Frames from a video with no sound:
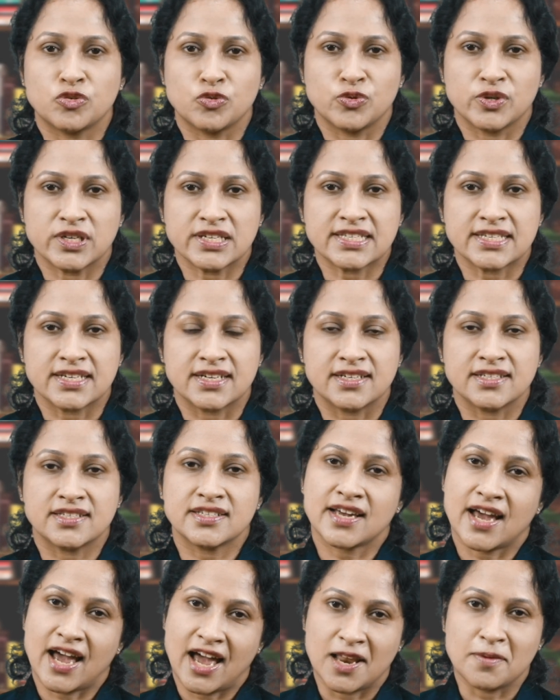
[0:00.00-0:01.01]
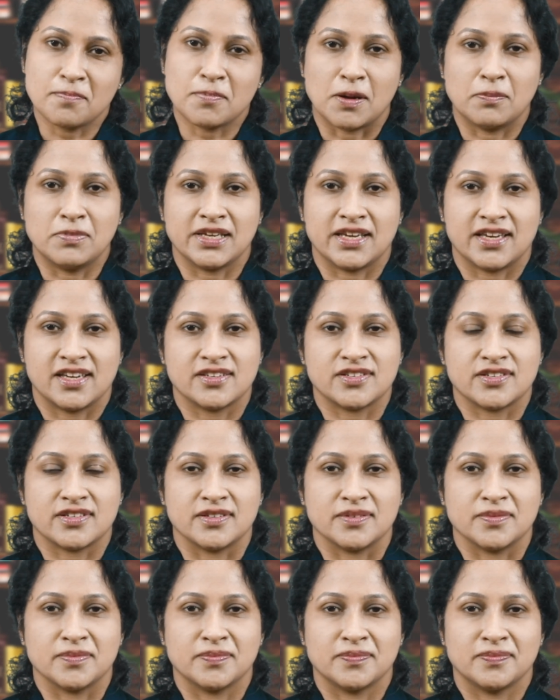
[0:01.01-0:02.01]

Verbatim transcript: through research and publication.